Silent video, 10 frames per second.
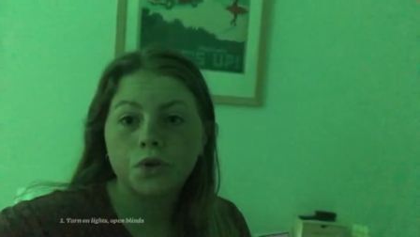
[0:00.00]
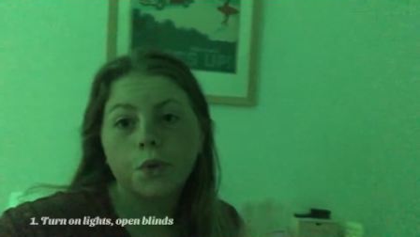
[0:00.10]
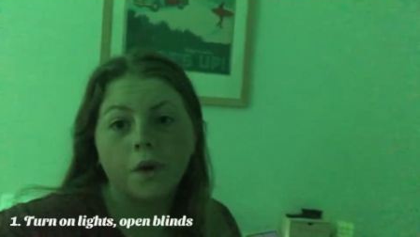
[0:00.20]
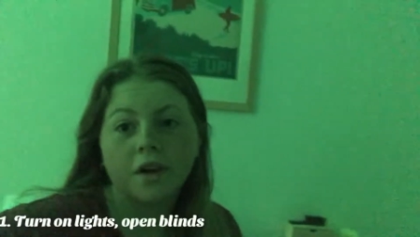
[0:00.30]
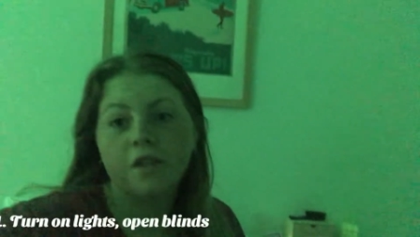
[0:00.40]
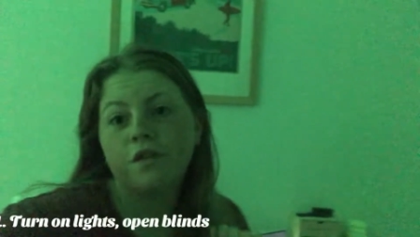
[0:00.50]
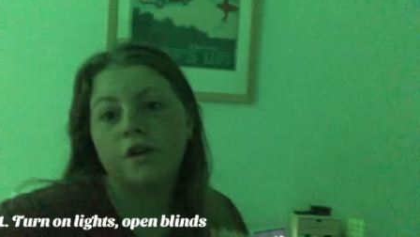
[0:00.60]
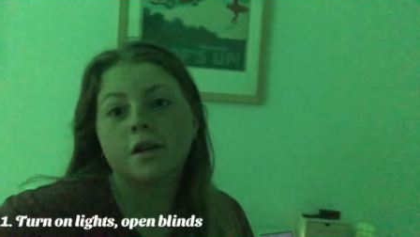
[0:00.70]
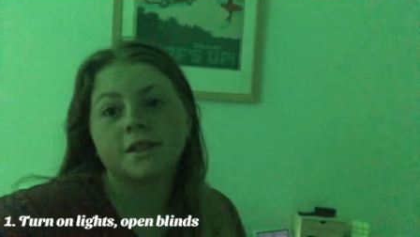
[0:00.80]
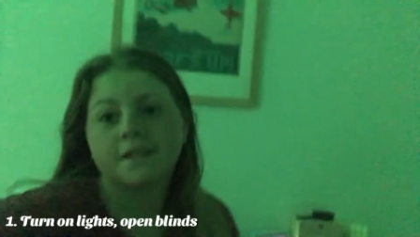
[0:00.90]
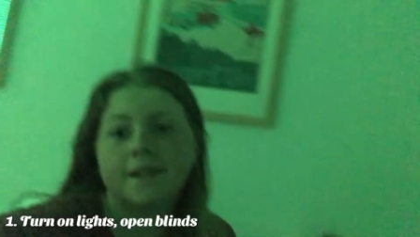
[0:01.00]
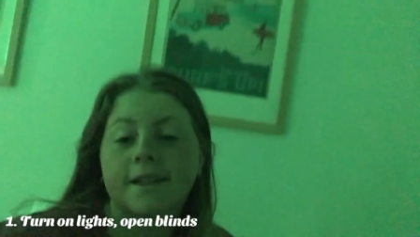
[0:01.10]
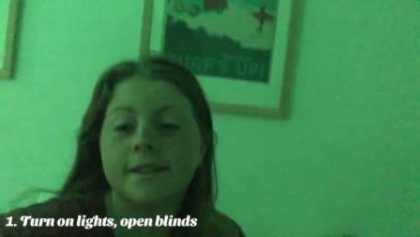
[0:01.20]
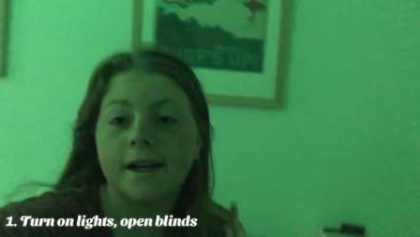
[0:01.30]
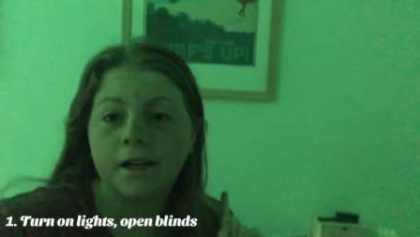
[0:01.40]
So one of the first
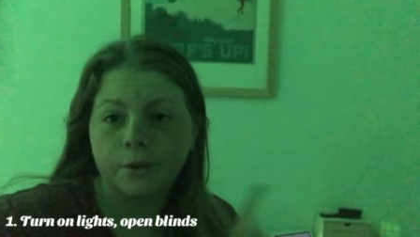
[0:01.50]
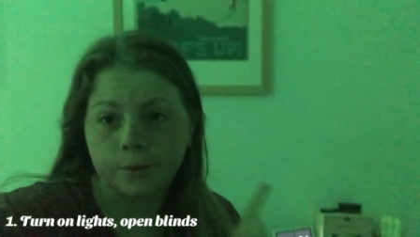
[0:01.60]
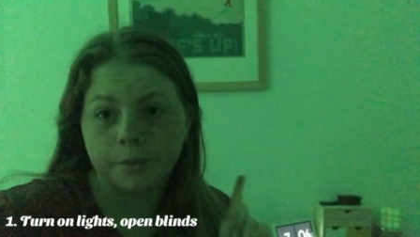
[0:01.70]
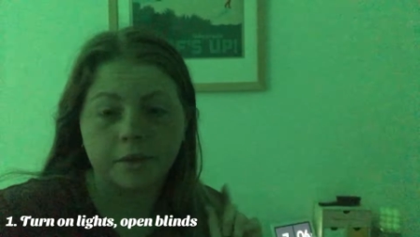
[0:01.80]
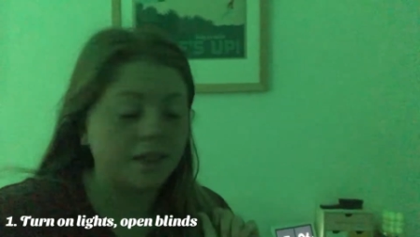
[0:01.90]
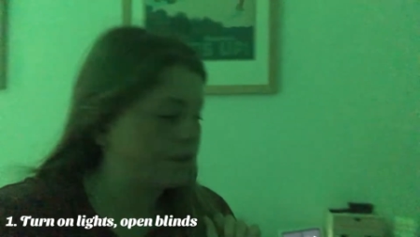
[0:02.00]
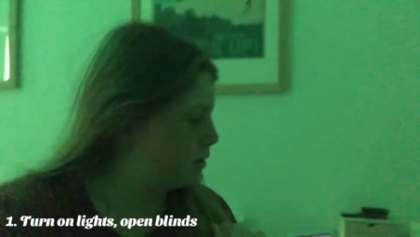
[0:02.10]
things I normally